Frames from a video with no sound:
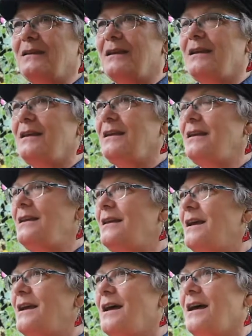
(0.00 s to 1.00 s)
He
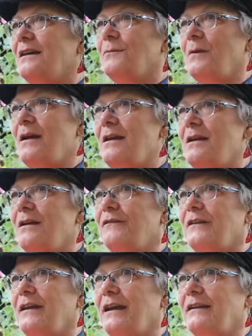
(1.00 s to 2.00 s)
had a way
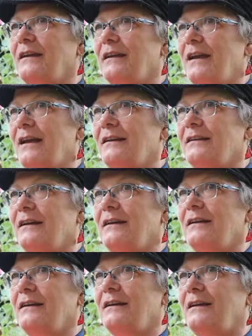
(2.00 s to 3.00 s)
of connecting
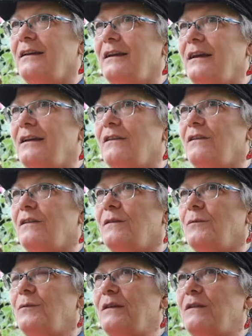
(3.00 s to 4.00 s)
Canada
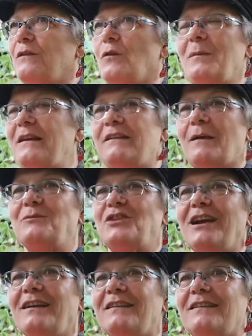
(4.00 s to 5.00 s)
with so many
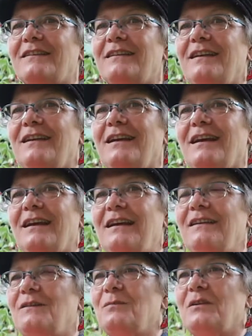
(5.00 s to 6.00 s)
subjects.
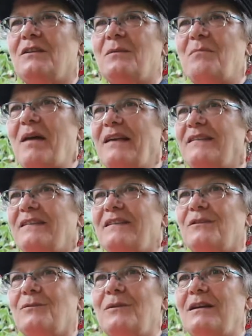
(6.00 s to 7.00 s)
He's one of the
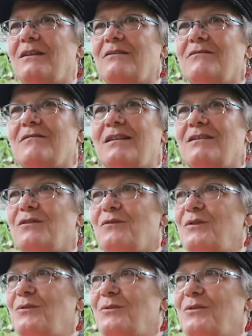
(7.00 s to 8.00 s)
best radio
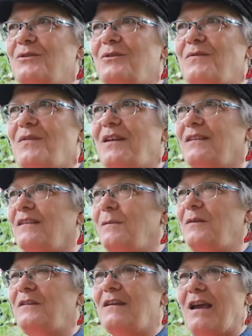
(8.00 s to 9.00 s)
interviewer that
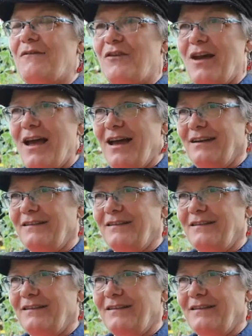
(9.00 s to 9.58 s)
CBC ever had.